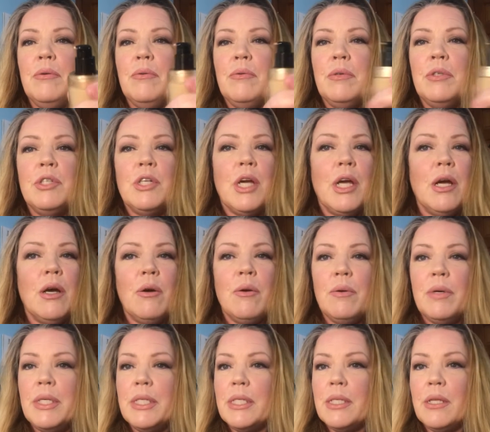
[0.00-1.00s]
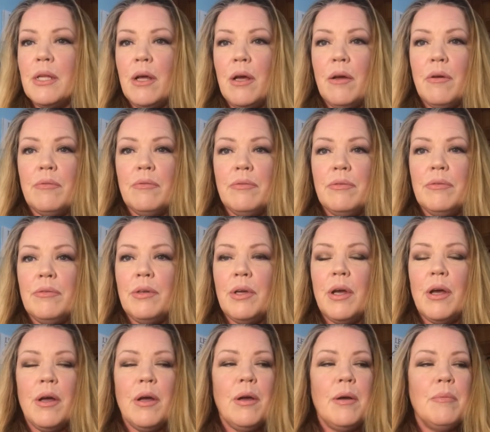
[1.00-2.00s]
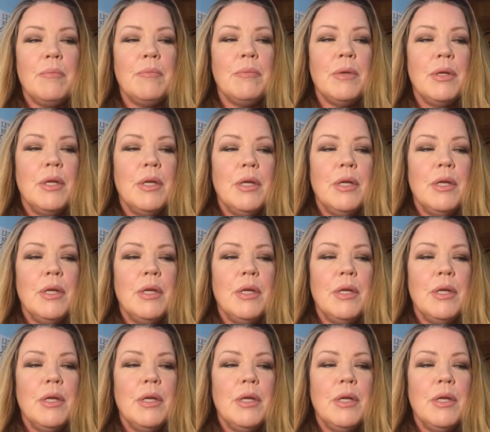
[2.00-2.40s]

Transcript: which I always love, um,